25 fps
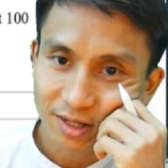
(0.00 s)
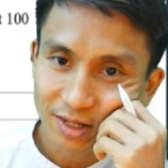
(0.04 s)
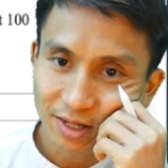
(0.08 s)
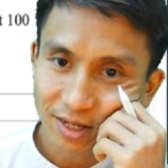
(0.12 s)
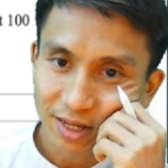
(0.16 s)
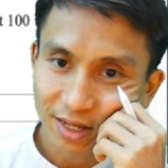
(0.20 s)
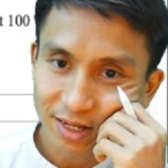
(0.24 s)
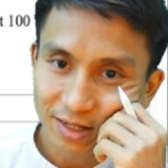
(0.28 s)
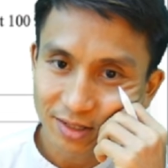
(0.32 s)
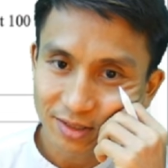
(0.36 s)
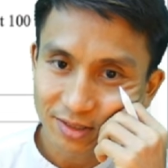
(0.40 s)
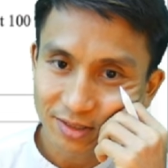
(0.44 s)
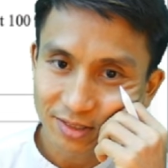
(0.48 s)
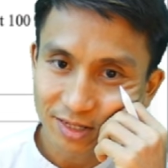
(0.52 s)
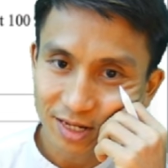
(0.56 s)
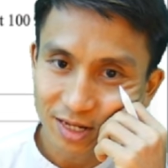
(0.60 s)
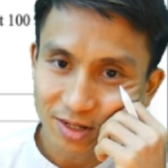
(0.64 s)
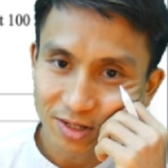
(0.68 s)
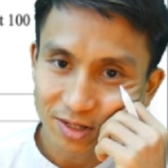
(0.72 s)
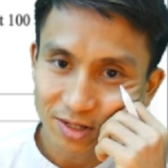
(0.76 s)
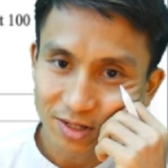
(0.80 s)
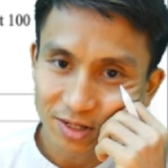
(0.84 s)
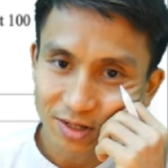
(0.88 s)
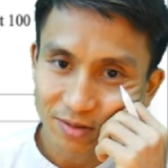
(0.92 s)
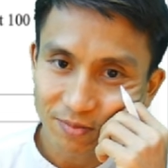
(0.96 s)
has
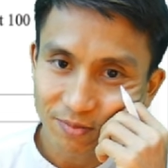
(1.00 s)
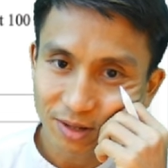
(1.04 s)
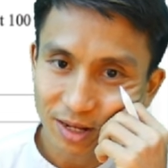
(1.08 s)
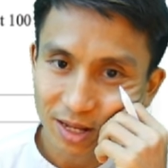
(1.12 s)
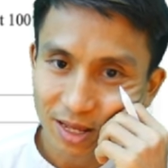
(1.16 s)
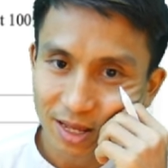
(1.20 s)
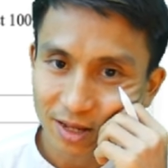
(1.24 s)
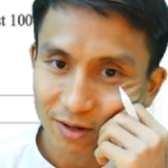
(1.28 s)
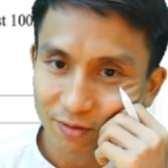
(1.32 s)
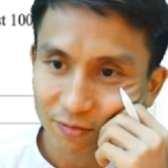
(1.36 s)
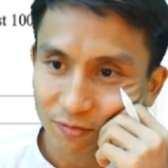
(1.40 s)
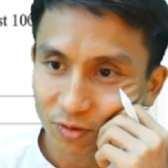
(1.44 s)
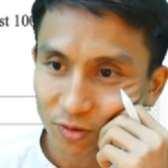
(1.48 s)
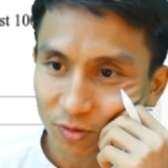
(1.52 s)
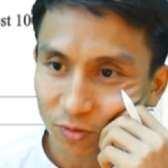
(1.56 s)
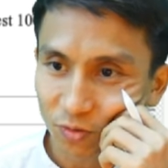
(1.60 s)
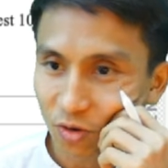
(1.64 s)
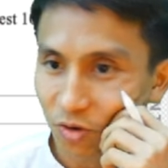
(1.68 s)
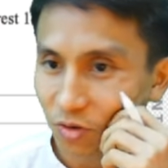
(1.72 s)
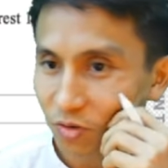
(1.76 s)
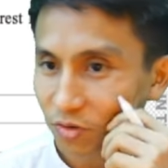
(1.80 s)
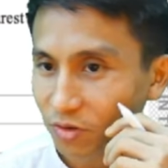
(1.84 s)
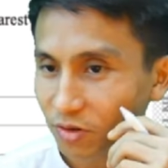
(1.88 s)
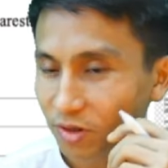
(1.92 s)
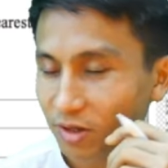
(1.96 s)
10-year plan for
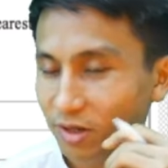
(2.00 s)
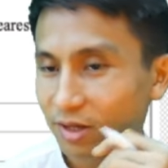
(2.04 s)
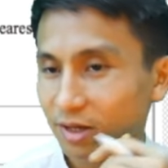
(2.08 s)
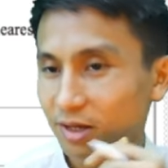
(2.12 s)
growth.